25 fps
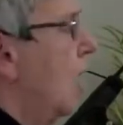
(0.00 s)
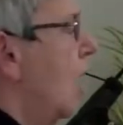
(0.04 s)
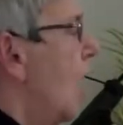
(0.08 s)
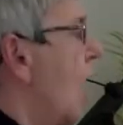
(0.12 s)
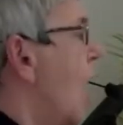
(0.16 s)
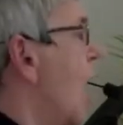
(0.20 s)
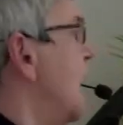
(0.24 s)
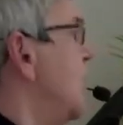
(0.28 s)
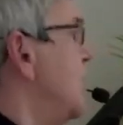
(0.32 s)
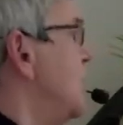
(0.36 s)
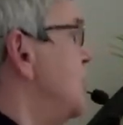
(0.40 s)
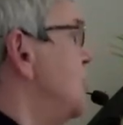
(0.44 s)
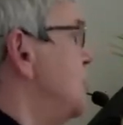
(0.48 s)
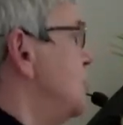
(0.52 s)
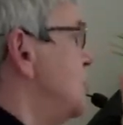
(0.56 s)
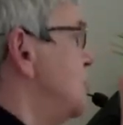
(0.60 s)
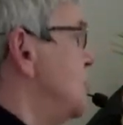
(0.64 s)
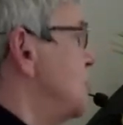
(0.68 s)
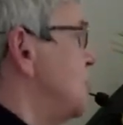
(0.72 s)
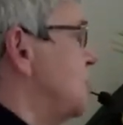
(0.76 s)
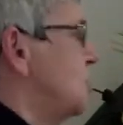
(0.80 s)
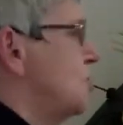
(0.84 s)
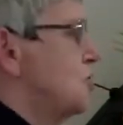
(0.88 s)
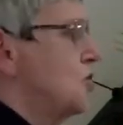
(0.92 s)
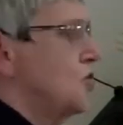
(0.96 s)
I do
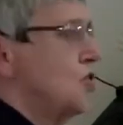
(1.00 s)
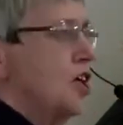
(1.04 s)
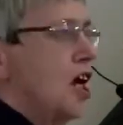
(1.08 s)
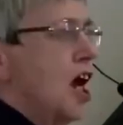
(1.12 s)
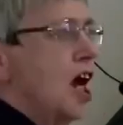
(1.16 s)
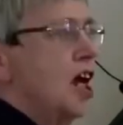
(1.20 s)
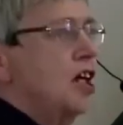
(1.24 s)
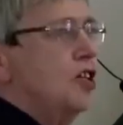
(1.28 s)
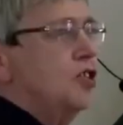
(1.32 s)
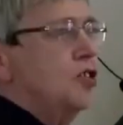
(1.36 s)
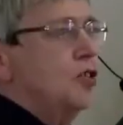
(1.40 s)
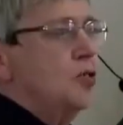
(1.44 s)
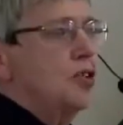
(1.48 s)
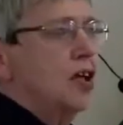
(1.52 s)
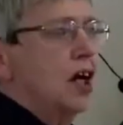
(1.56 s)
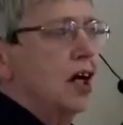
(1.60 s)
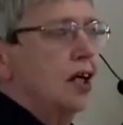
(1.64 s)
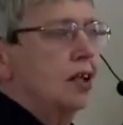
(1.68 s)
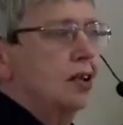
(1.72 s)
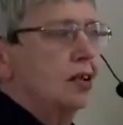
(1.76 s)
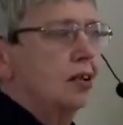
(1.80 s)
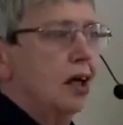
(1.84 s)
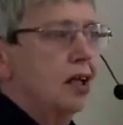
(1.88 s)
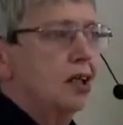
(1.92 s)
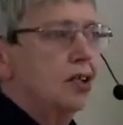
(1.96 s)
this and I do that
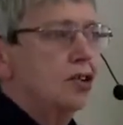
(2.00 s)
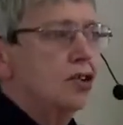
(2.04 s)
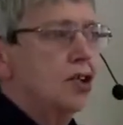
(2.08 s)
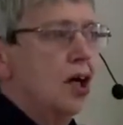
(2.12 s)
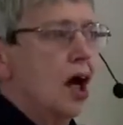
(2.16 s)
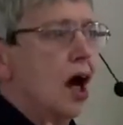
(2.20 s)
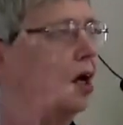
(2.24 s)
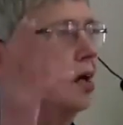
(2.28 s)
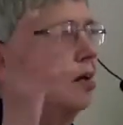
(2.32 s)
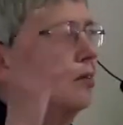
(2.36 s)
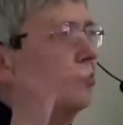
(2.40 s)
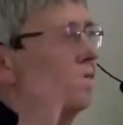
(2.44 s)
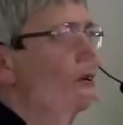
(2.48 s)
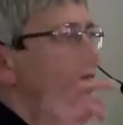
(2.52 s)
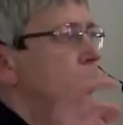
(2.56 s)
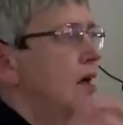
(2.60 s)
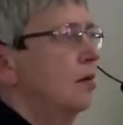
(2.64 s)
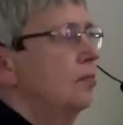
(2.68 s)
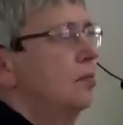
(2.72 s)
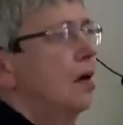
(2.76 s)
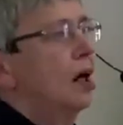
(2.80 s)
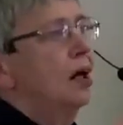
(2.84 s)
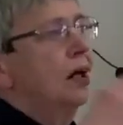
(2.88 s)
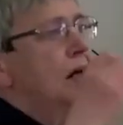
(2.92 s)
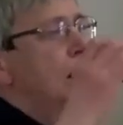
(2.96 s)
and I tithe
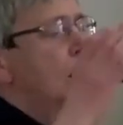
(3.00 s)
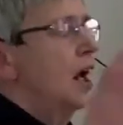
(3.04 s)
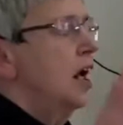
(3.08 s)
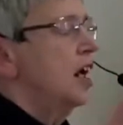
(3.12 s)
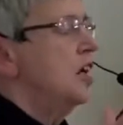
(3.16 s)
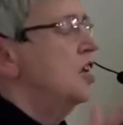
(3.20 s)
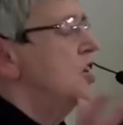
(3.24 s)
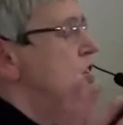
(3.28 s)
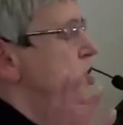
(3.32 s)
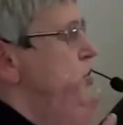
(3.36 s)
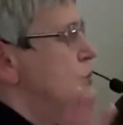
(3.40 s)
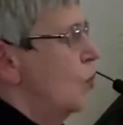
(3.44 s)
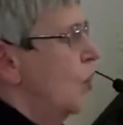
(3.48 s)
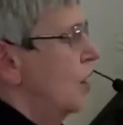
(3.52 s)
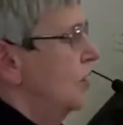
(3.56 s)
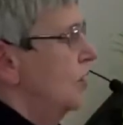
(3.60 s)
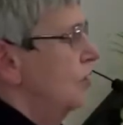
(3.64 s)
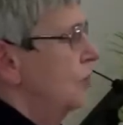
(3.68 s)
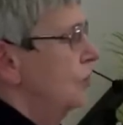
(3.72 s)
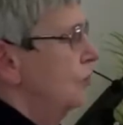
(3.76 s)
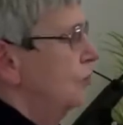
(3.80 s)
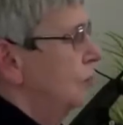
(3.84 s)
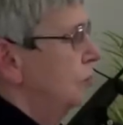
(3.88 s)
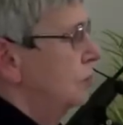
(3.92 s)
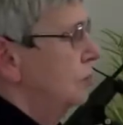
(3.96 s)
my money. And it's
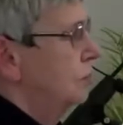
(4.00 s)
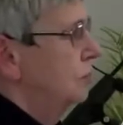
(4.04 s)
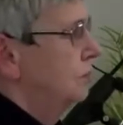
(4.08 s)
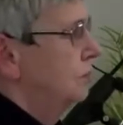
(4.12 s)
wonderful.